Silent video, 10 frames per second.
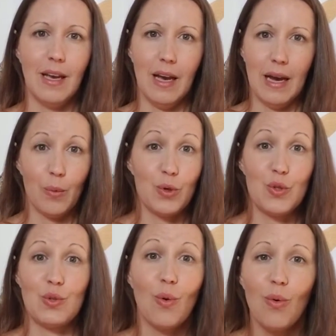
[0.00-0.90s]
our
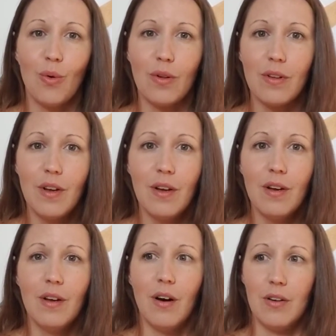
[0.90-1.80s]
soul
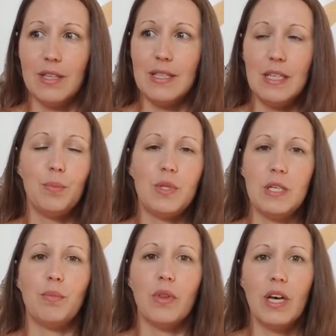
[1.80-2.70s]
on a deep,
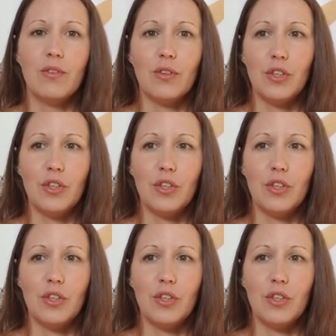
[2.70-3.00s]
deep level.